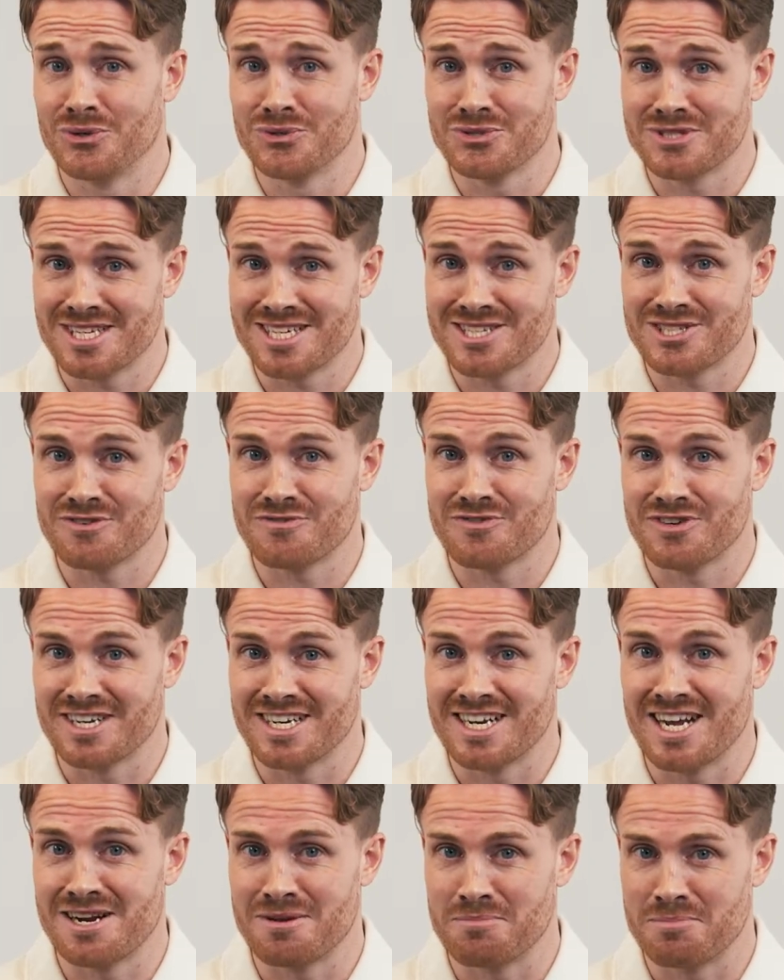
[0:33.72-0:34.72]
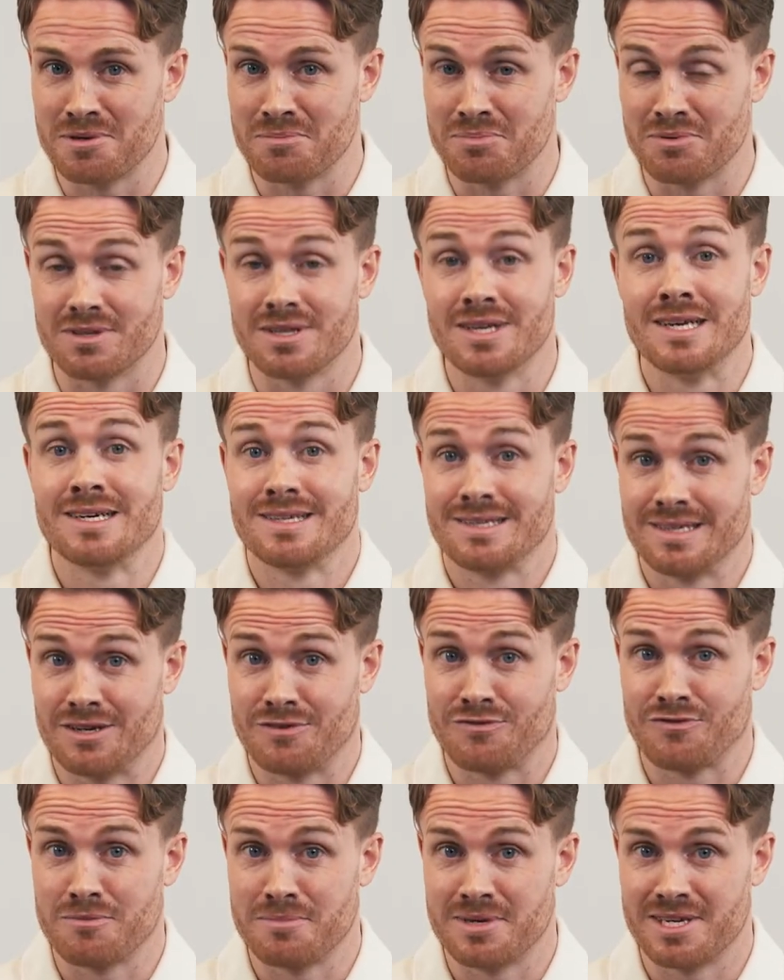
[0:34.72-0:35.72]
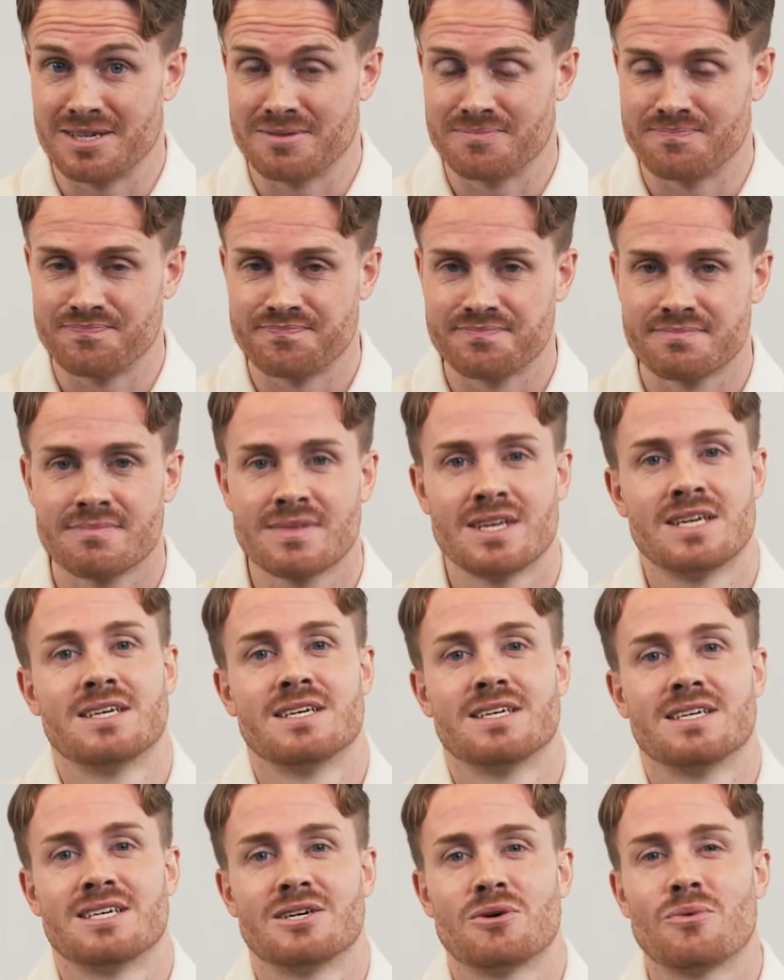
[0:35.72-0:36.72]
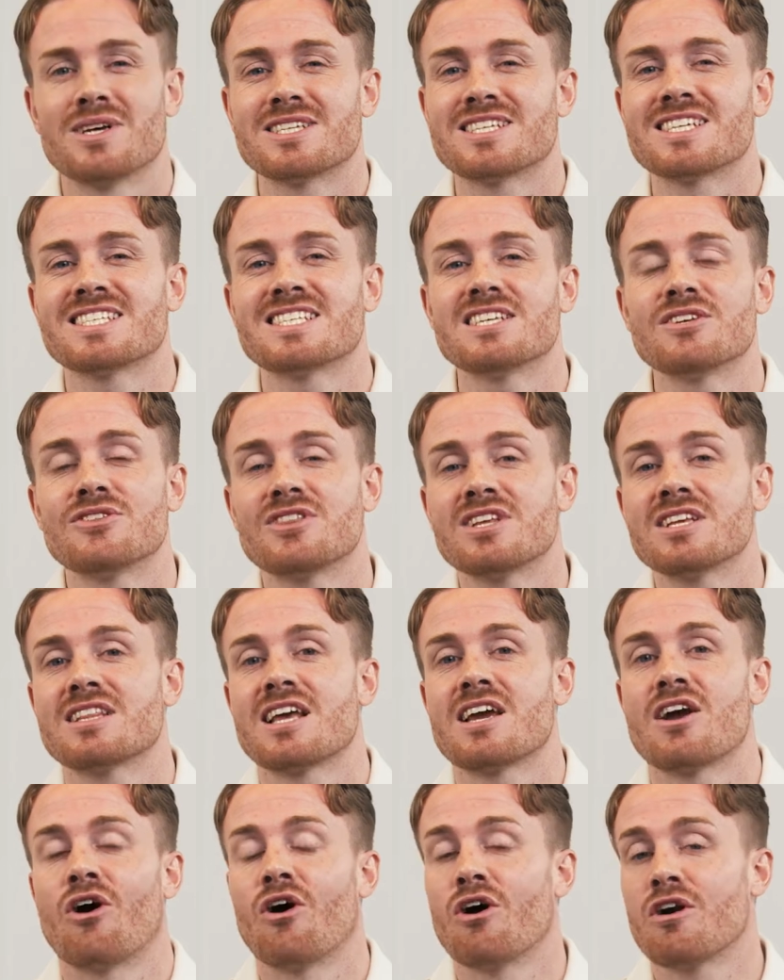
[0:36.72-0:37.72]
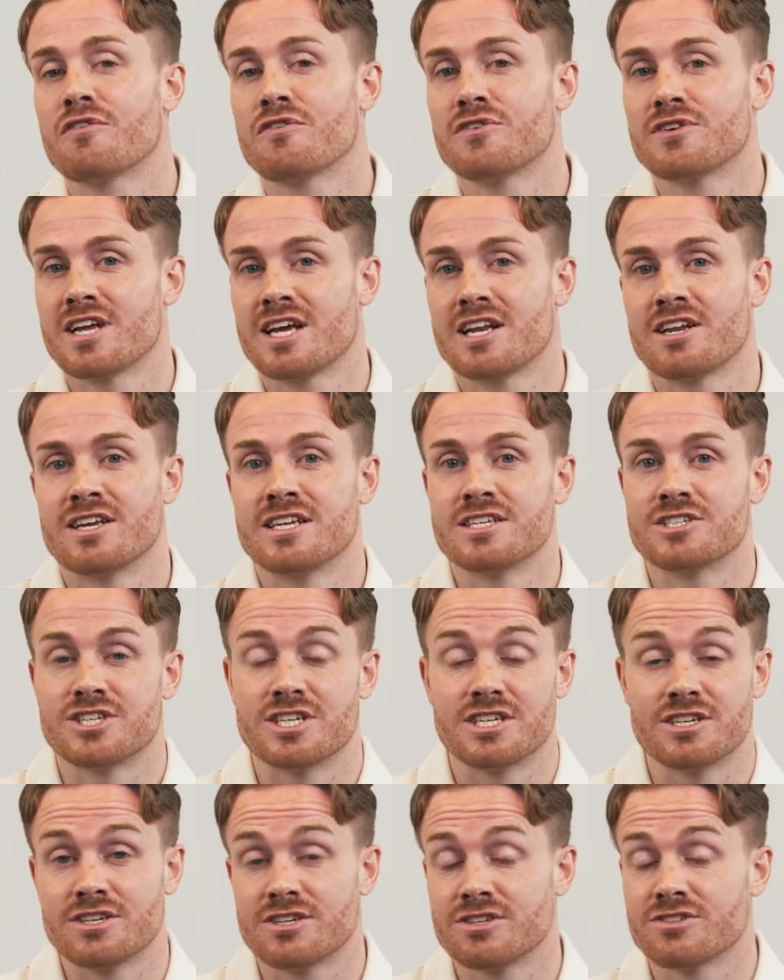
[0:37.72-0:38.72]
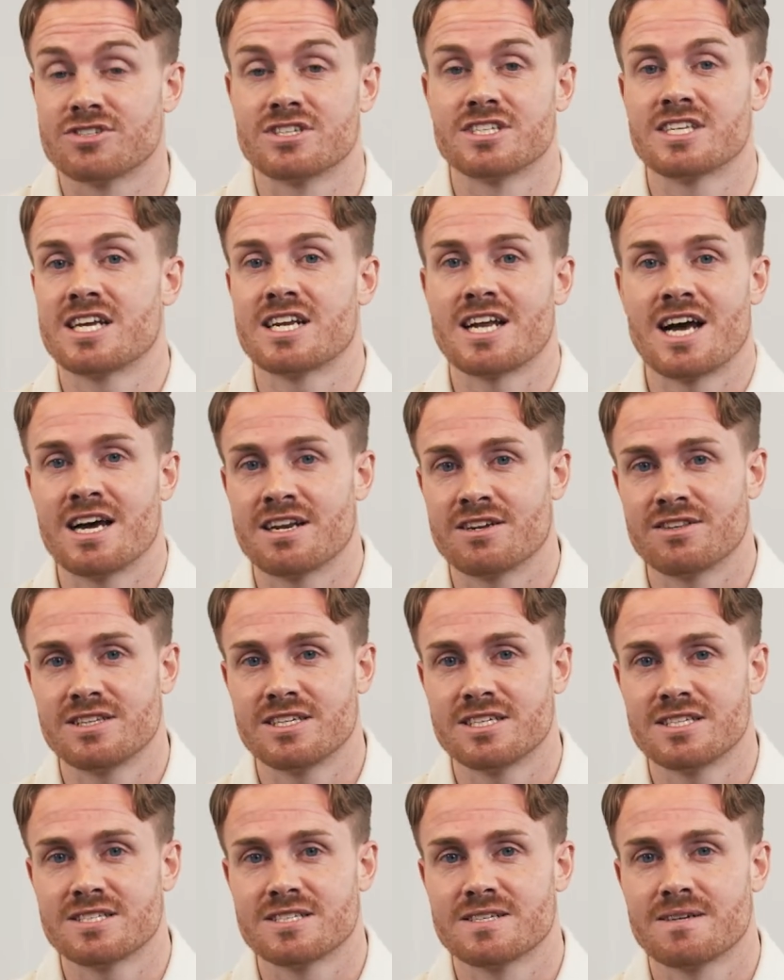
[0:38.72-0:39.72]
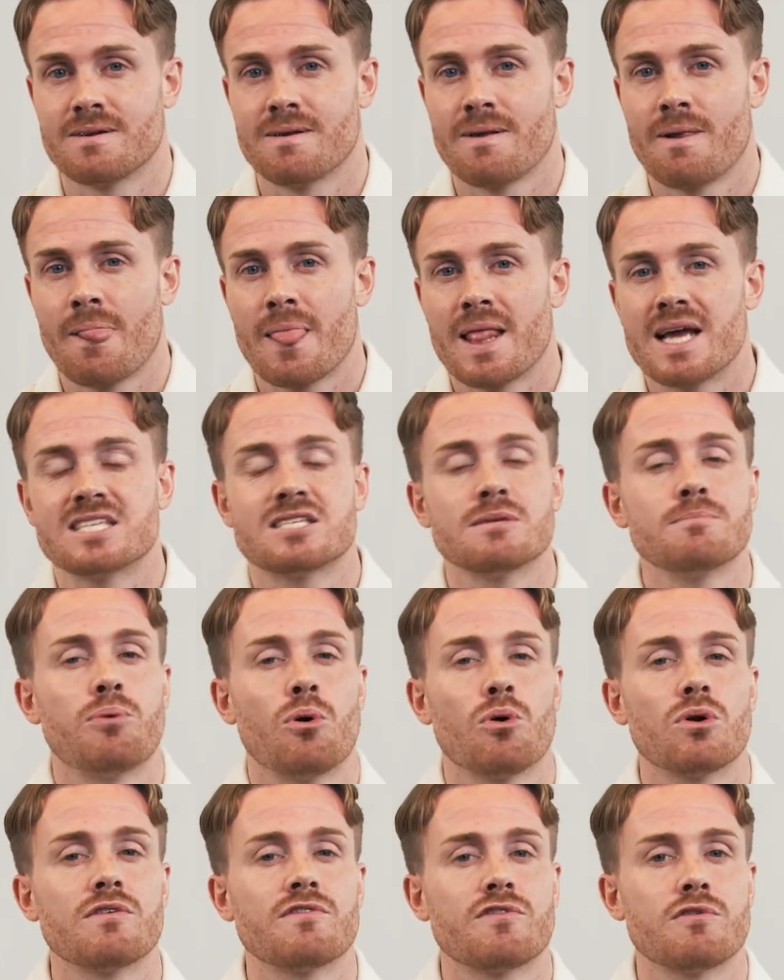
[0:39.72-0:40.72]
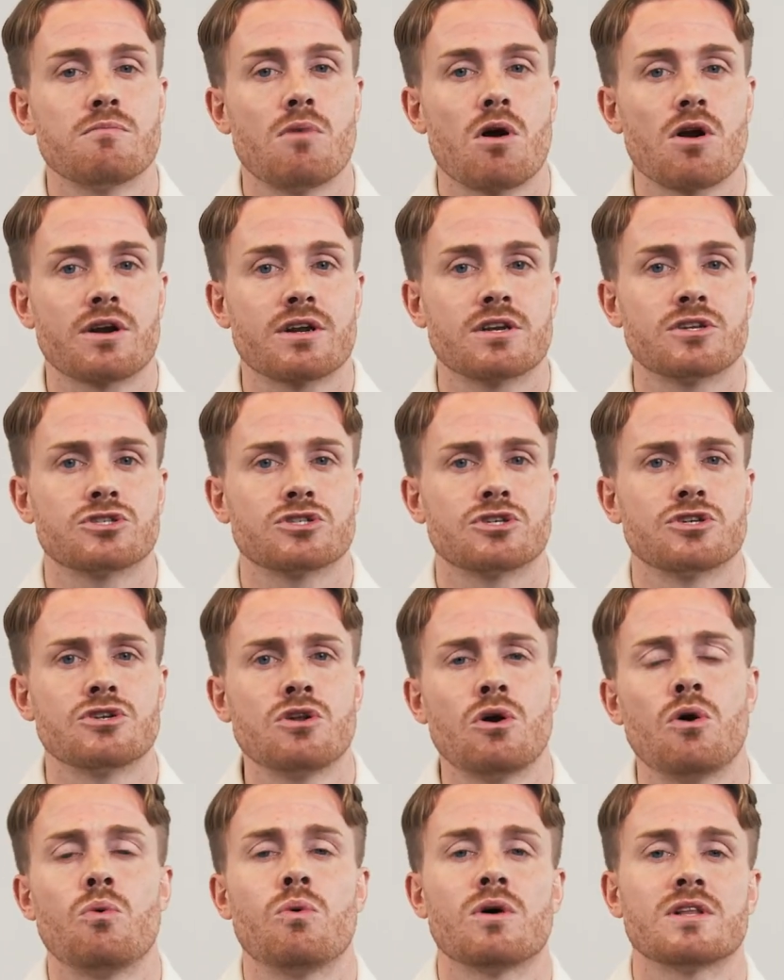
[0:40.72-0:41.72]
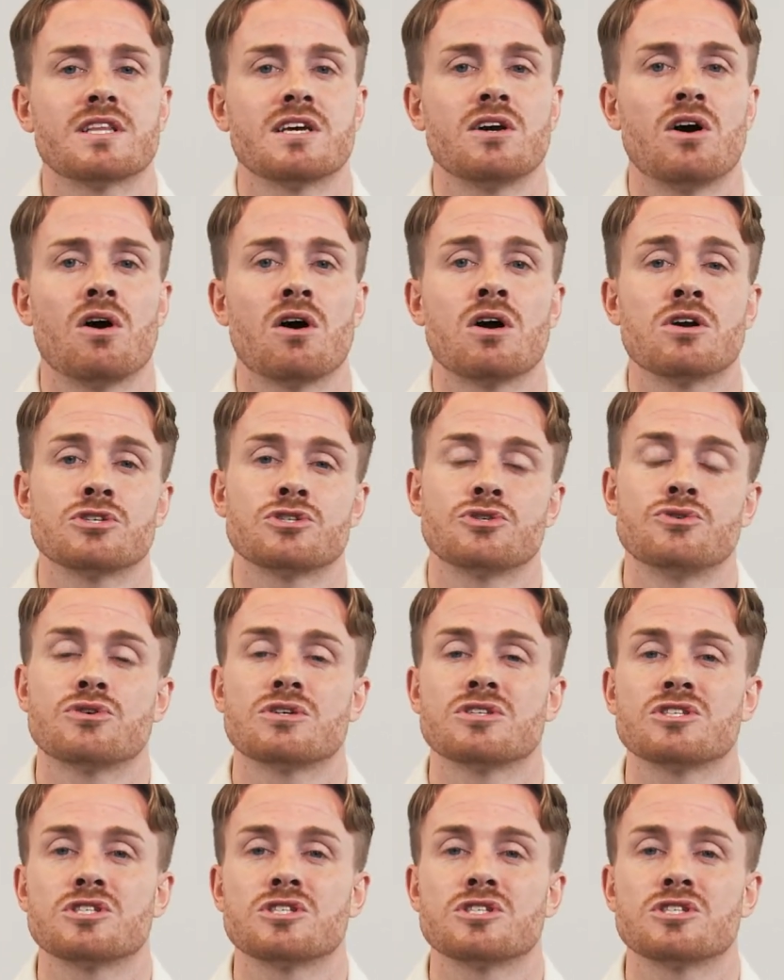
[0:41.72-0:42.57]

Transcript: those things are for the data people, not for me. Whilst I still think they are for data engineers and data analysts, it's important for marketers to know what they are so you